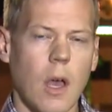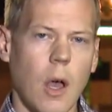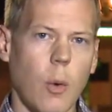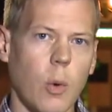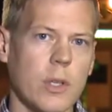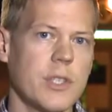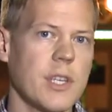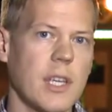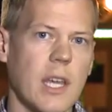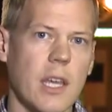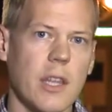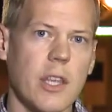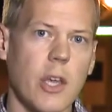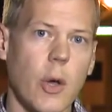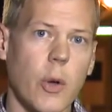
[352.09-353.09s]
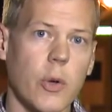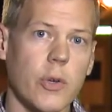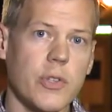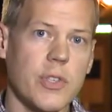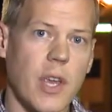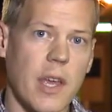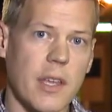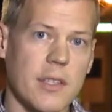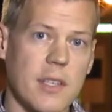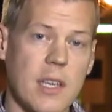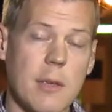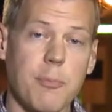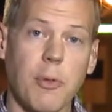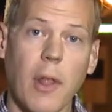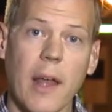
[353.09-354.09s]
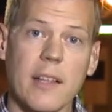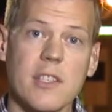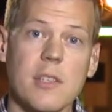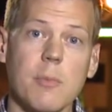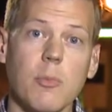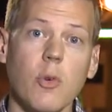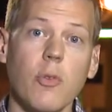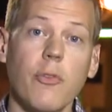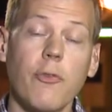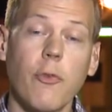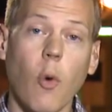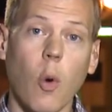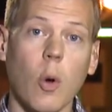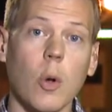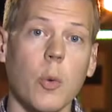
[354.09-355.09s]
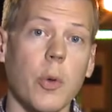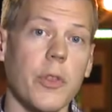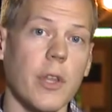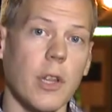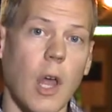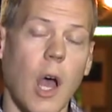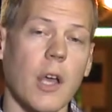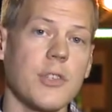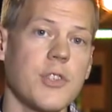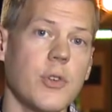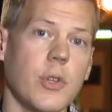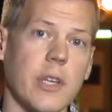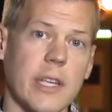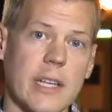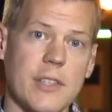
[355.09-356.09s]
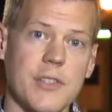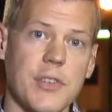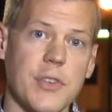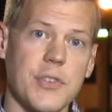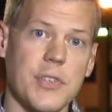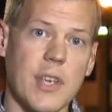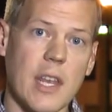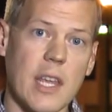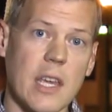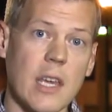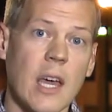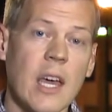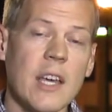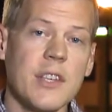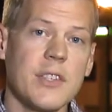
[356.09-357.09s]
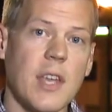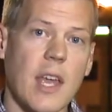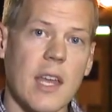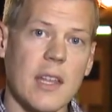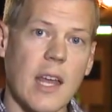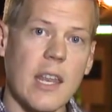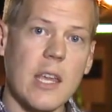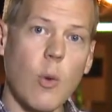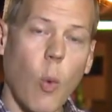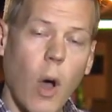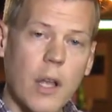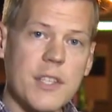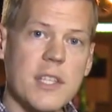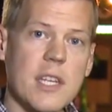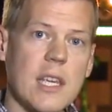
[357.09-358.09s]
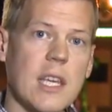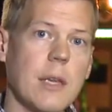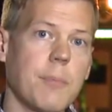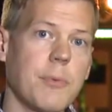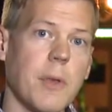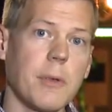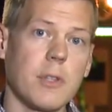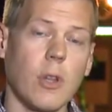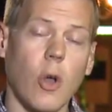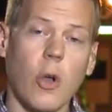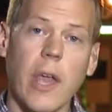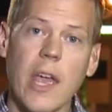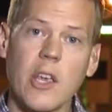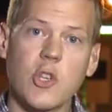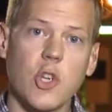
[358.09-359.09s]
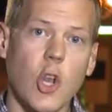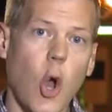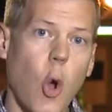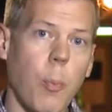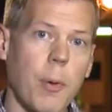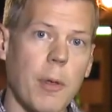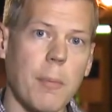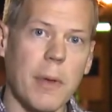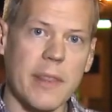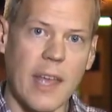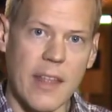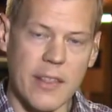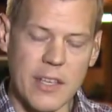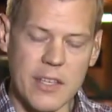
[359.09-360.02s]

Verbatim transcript: Uh, once again, the owner says he plans to move forward with a lawsuit against the city, saying that he wants to keep the location open, but that